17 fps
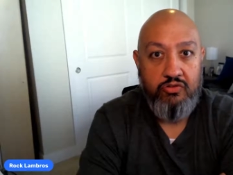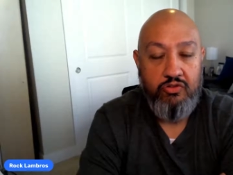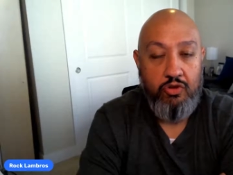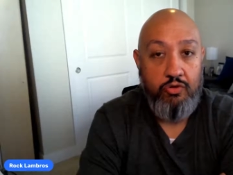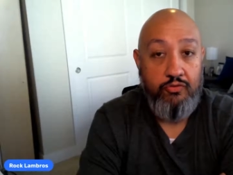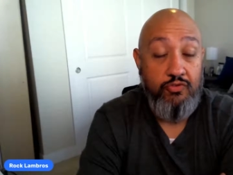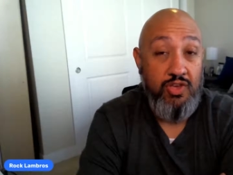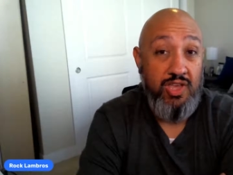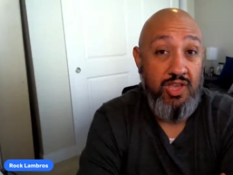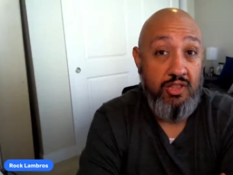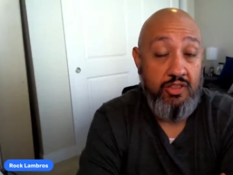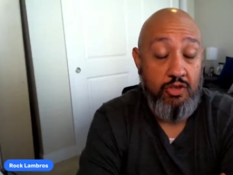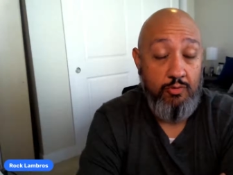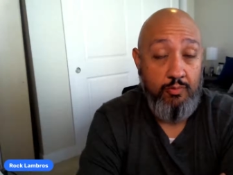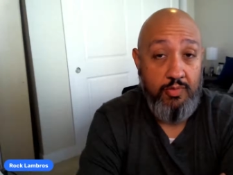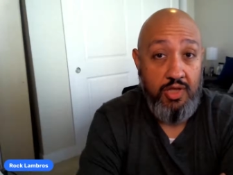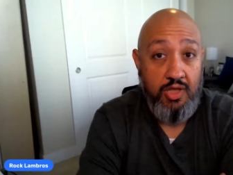So if you can't
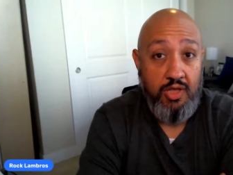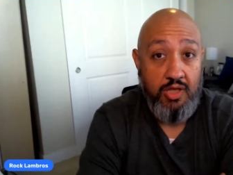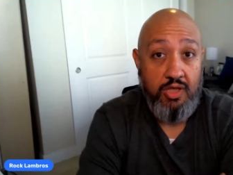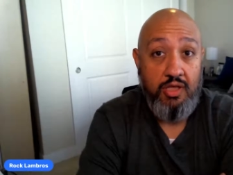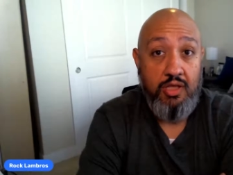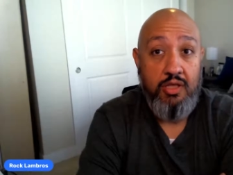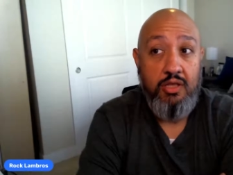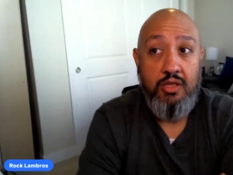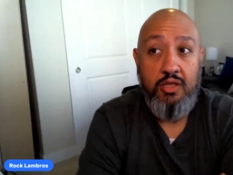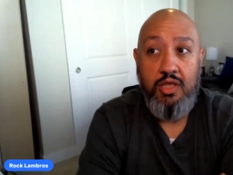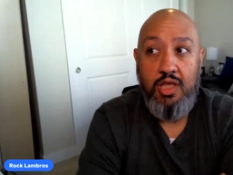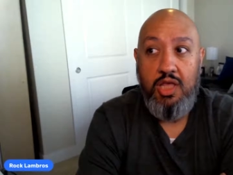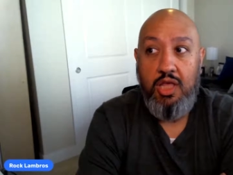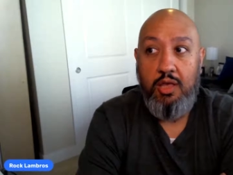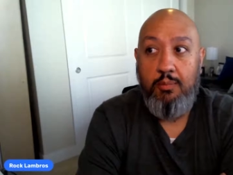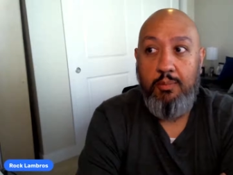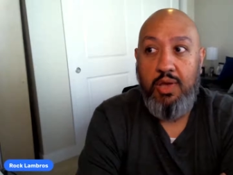tell me,
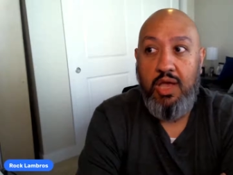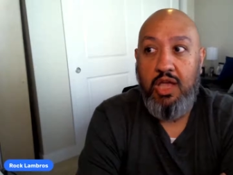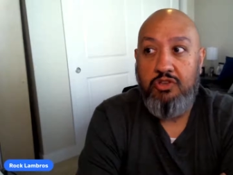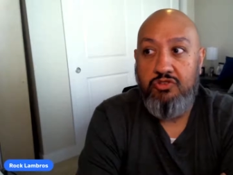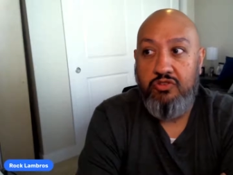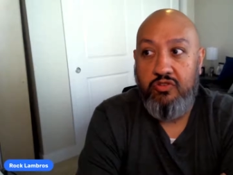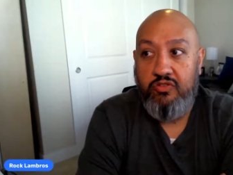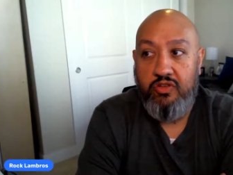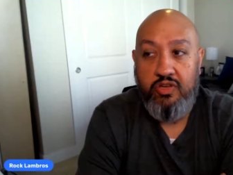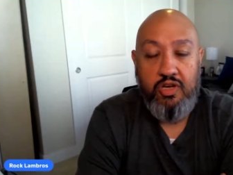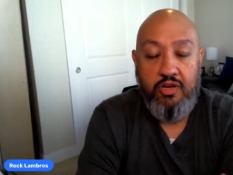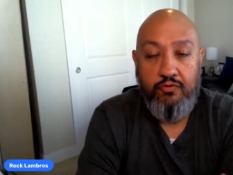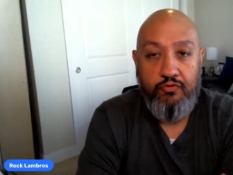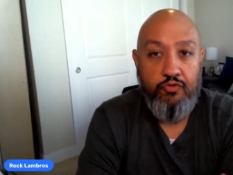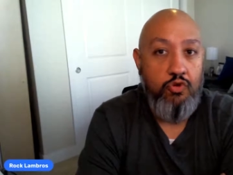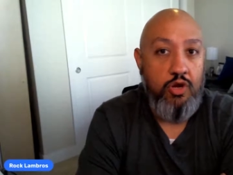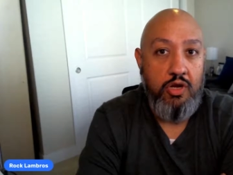imagine sitting
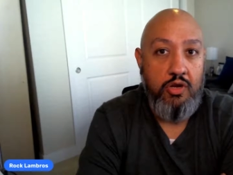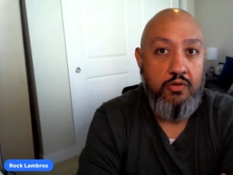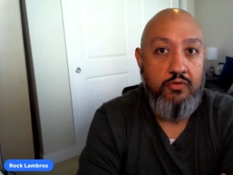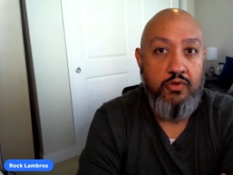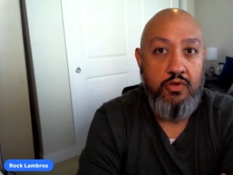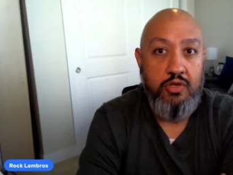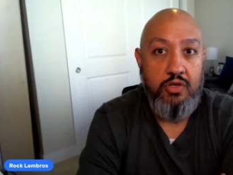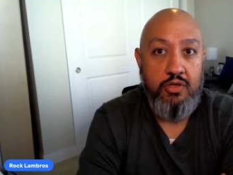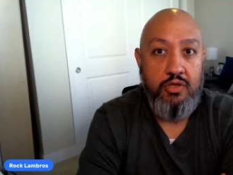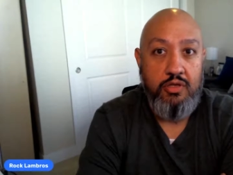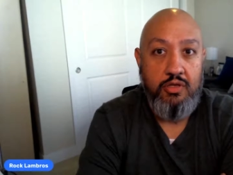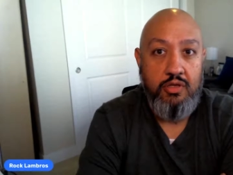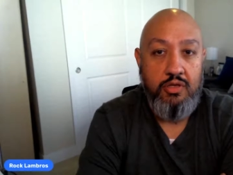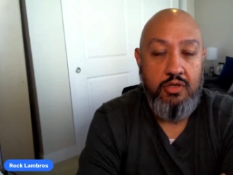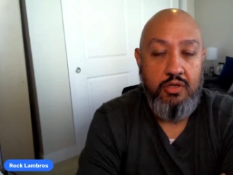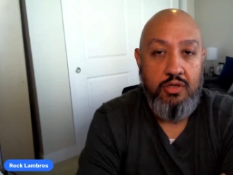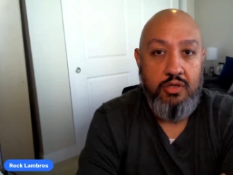in front
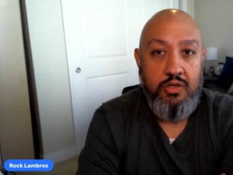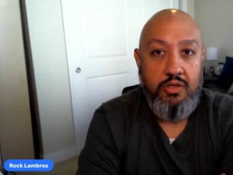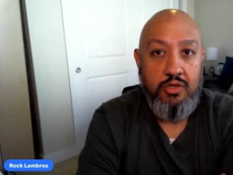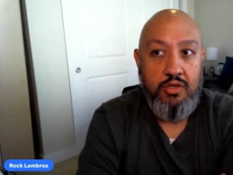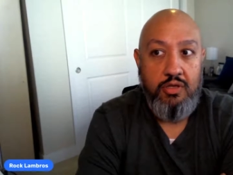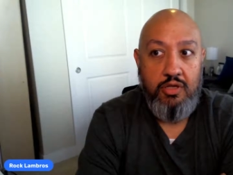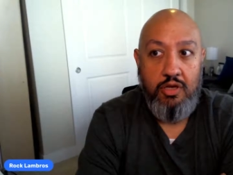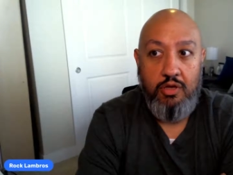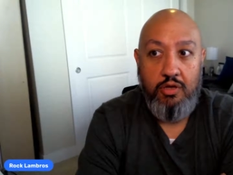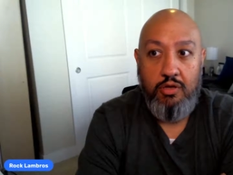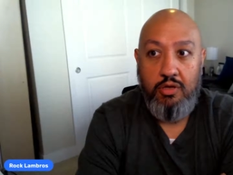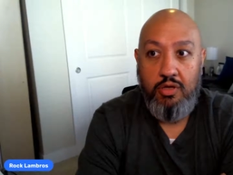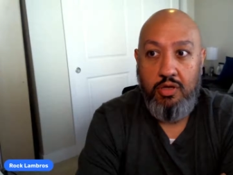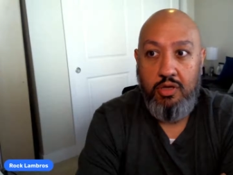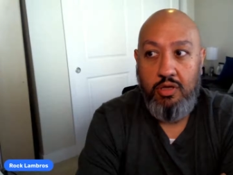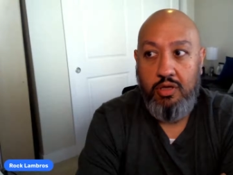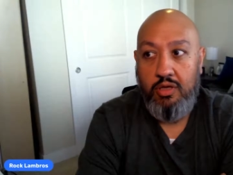of
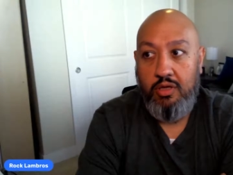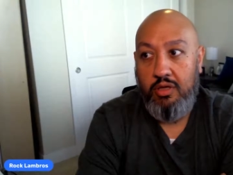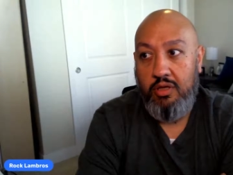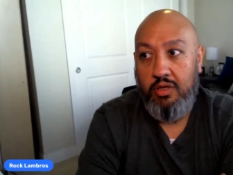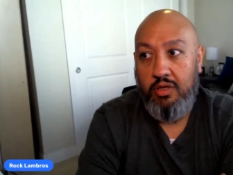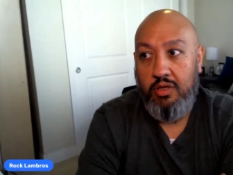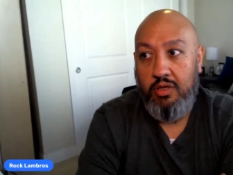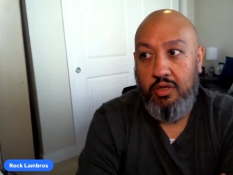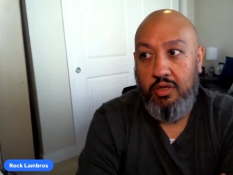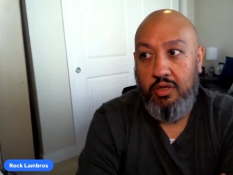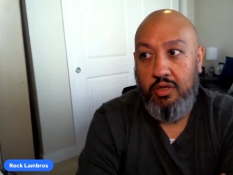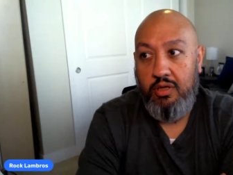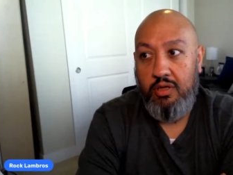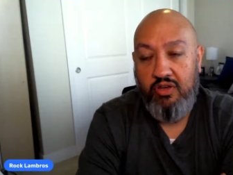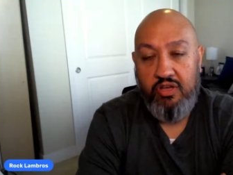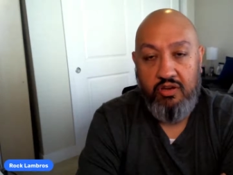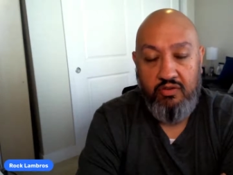an
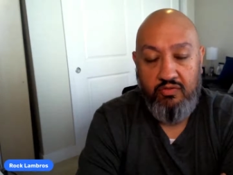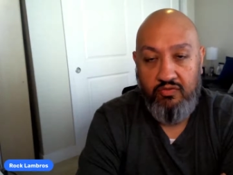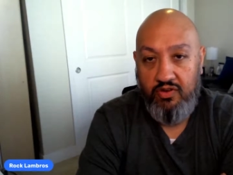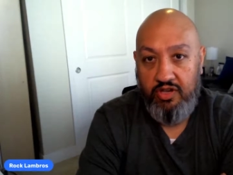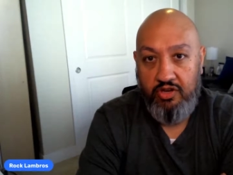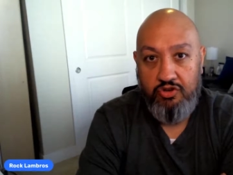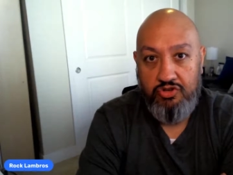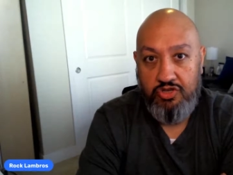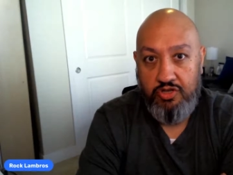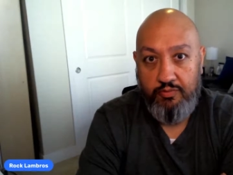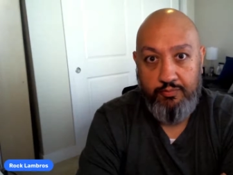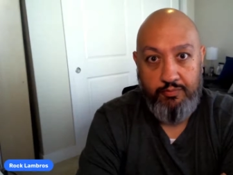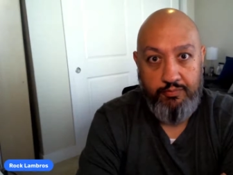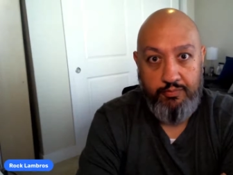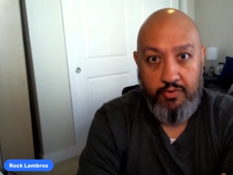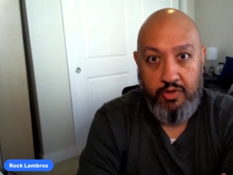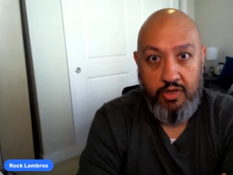executive
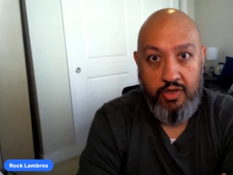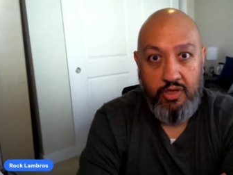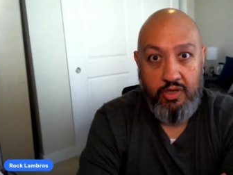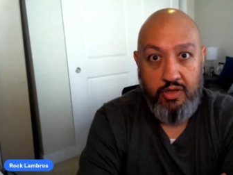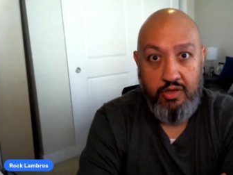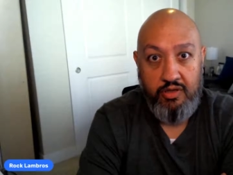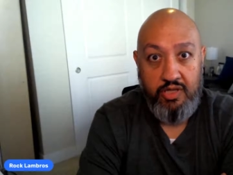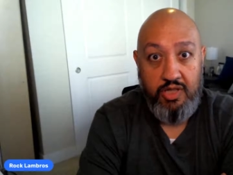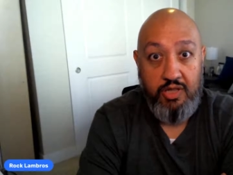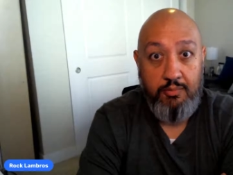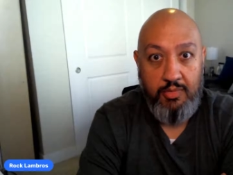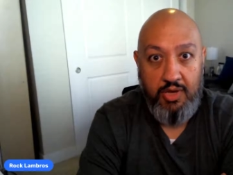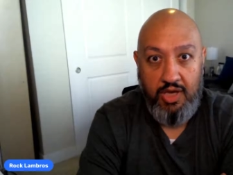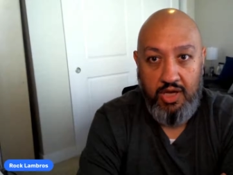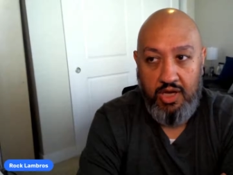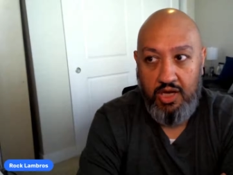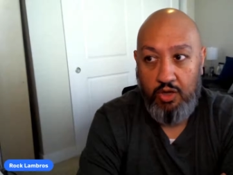leadership team
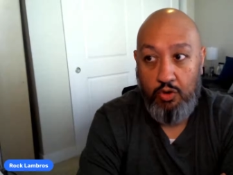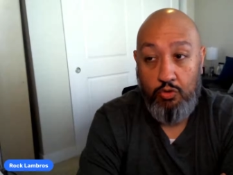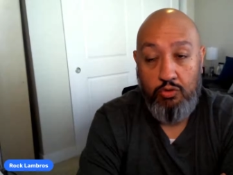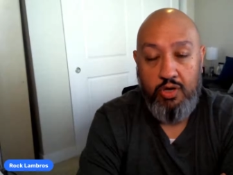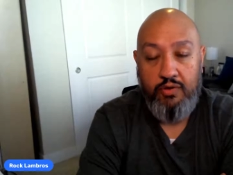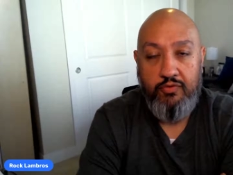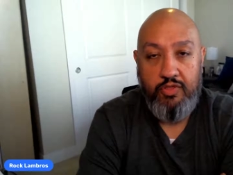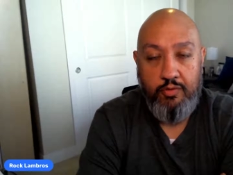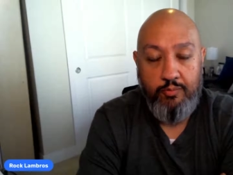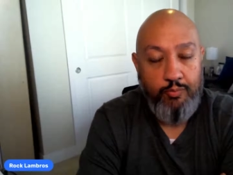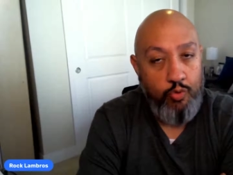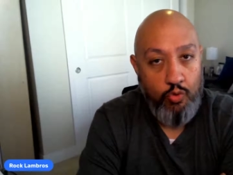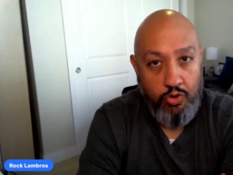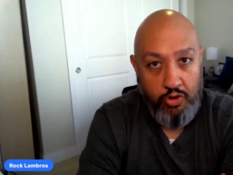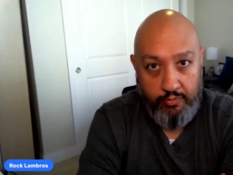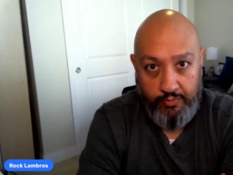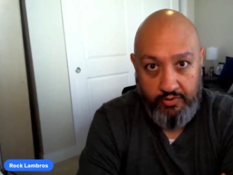meeting or even the
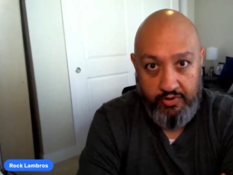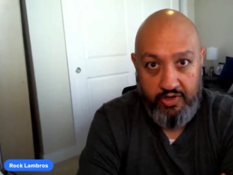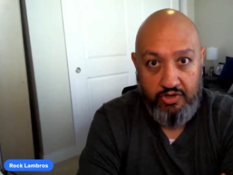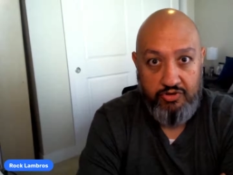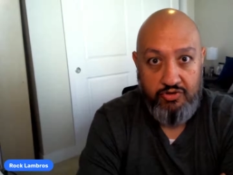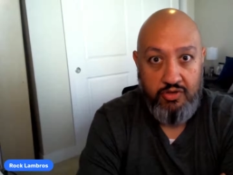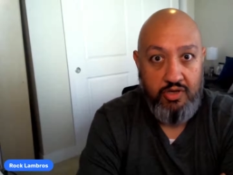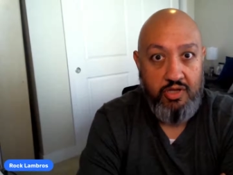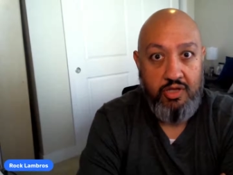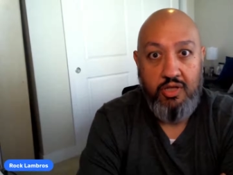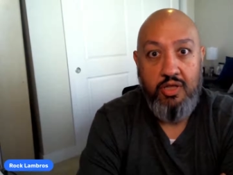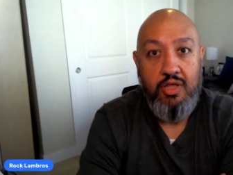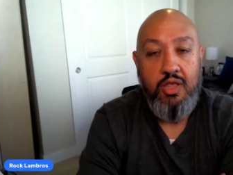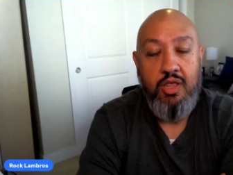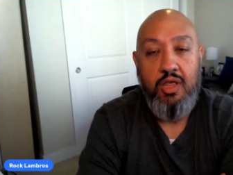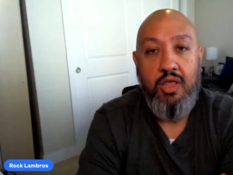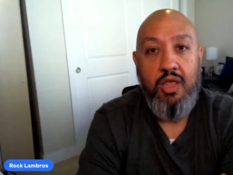board potentially,
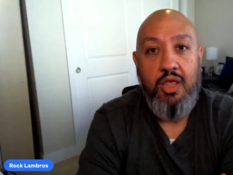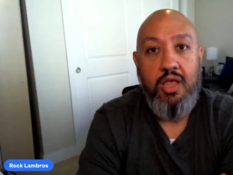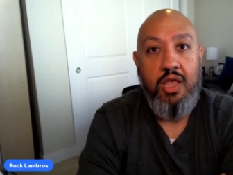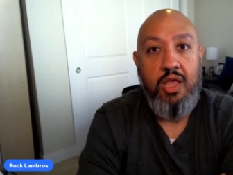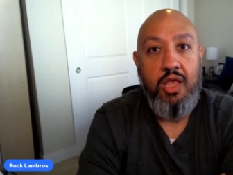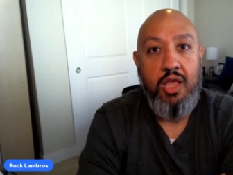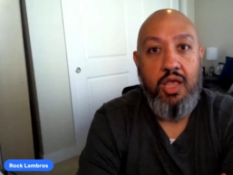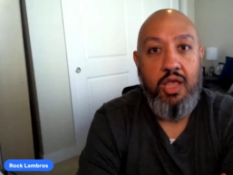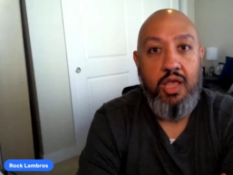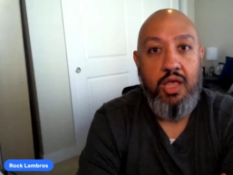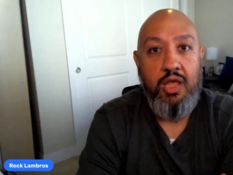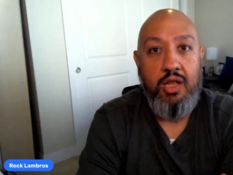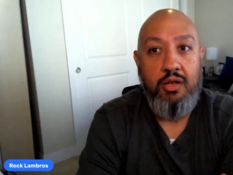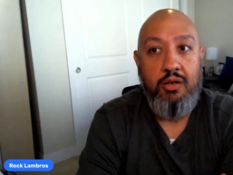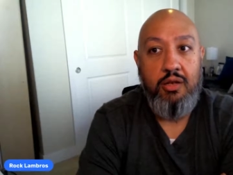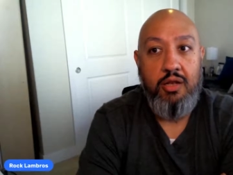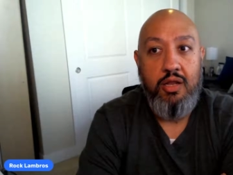
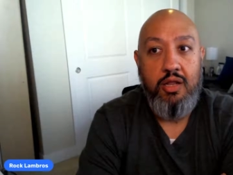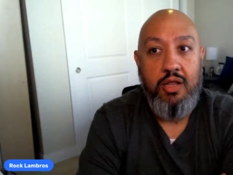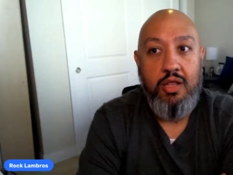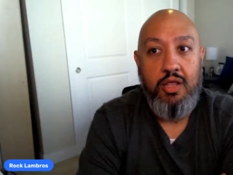and